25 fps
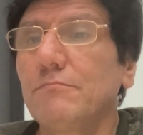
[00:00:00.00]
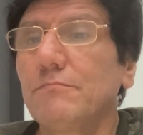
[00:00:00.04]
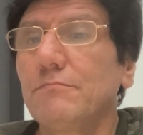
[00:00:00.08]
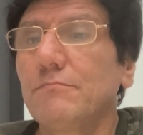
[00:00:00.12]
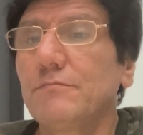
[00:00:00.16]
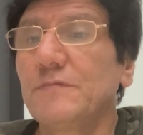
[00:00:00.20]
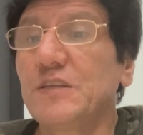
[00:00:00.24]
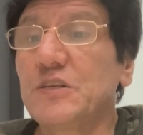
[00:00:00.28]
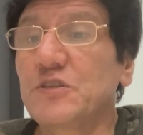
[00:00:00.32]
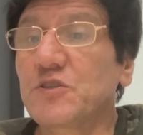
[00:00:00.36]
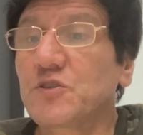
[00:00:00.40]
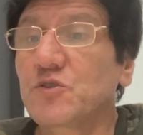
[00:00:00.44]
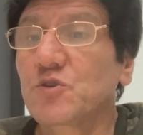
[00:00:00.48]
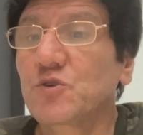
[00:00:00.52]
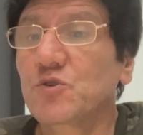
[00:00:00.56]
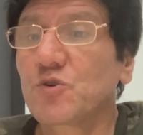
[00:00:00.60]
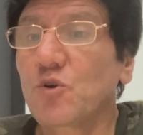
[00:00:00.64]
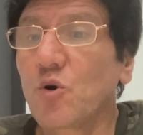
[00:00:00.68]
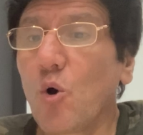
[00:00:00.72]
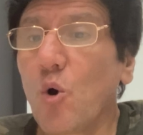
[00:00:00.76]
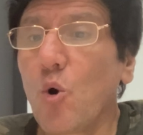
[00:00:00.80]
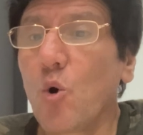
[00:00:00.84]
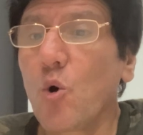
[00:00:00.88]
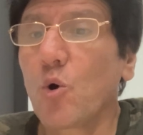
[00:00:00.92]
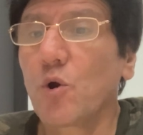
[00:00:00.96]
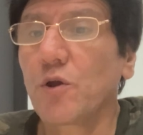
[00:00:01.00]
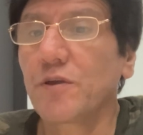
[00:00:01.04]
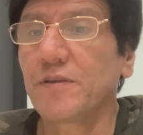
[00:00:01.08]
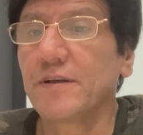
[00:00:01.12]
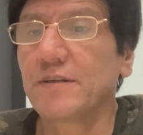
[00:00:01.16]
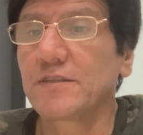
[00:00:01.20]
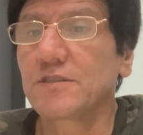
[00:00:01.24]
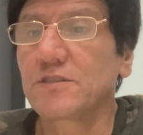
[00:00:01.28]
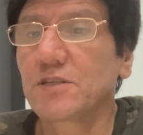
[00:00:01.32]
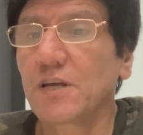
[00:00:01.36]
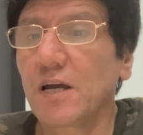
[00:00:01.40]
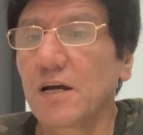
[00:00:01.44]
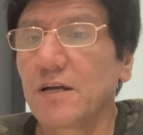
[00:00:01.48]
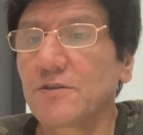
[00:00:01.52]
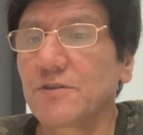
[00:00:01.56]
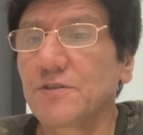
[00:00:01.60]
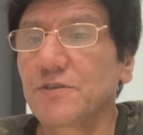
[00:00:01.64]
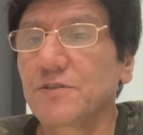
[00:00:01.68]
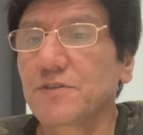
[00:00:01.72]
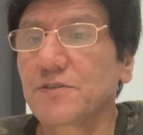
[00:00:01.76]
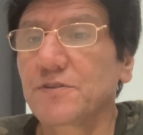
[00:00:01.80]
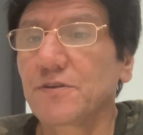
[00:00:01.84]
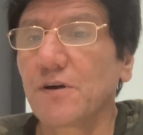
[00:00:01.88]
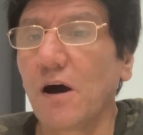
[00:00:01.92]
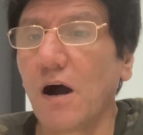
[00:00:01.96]
destroy the
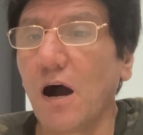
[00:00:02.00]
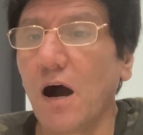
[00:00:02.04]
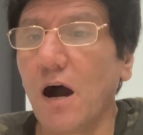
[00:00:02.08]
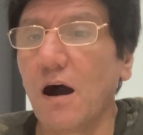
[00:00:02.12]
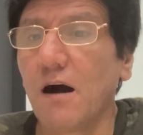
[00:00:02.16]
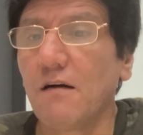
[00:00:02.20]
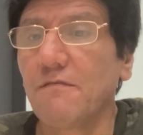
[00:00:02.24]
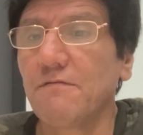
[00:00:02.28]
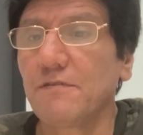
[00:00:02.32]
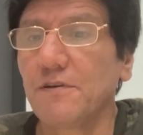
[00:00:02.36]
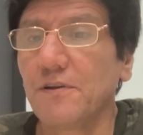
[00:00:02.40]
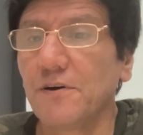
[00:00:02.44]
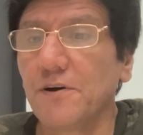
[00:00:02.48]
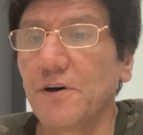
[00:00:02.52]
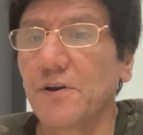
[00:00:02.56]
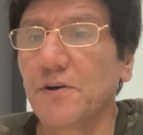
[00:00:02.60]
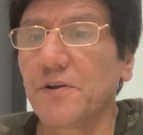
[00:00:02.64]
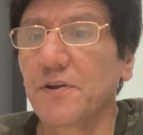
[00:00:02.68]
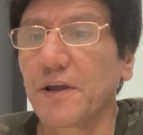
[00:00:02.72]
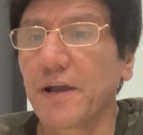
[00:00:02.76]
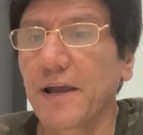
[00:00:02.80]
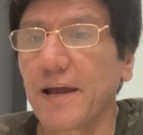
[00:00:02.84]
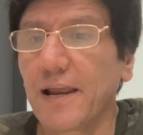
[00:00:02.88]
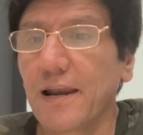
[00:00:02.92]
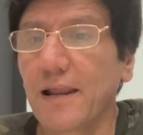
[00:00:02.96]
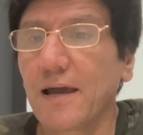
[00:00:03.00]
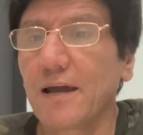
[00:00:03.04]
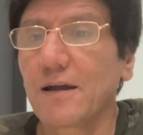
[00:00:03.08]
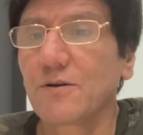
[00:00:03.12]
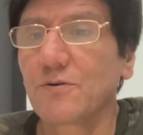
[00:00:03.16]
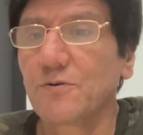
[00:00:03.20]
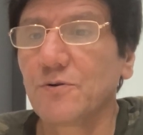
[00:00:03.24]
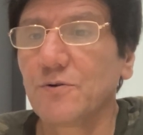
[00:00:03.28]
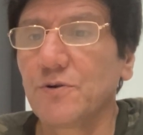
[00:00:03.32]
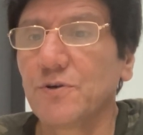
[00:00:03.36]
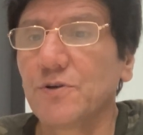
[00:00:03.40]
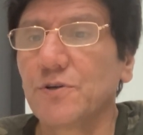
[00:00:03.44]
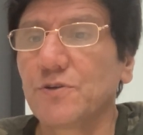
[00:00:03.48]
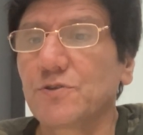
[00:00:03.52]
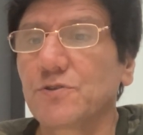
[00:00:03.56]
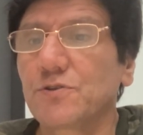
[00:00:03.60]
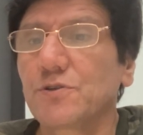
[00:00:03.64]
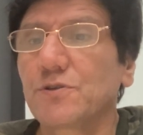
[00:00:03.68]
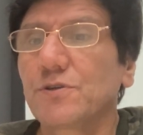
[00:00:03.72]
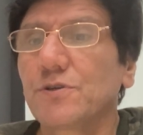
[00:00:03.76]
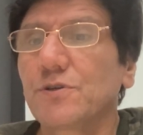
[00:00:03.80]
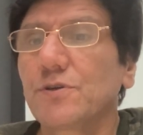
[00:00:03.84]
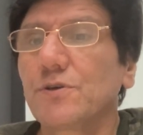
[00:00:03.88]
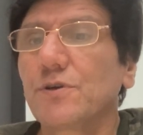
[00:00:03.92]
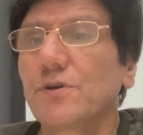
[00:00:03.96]
chance of learning a
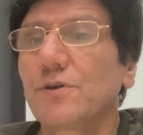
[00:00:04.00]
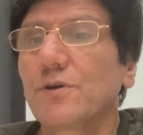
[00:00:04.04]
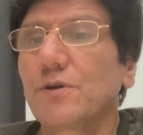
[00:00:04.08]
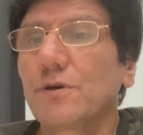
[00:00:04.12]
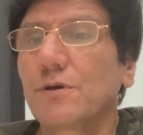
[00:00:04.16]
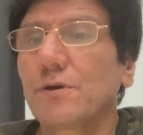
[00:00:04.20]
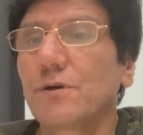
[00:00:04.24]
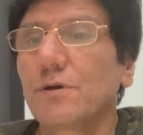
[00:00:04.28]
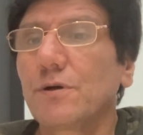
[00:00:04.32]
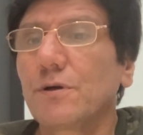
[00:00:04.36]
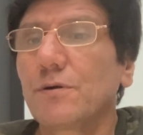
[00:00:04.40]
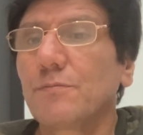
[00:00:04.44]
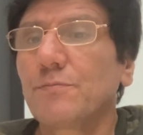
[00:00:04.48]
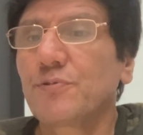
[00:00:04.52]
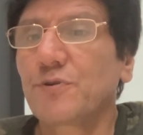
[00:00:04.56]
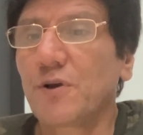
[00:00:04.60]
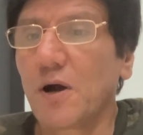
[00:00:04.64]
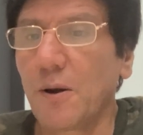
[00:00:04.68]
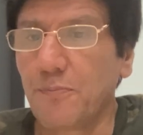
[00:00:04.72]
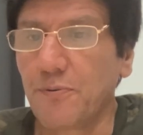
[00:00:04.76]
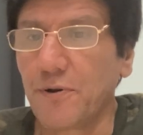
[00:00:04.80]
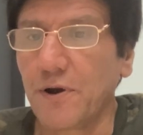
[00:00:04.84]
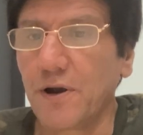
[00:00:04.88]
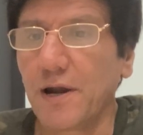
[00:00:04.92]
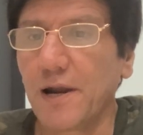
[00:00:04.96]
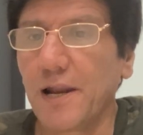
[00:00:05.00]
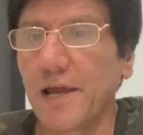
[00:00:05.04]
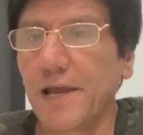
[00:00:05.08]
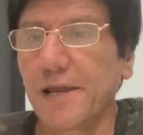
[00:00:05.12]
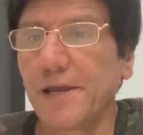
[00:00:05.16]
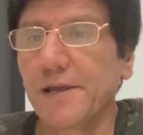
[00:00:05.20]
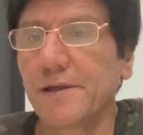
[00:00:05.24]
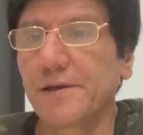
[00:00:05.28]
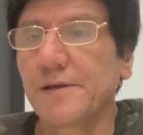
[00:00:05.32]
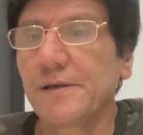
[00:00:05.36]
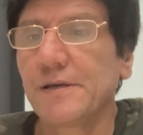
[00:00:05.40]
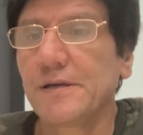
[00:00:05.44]
language properly.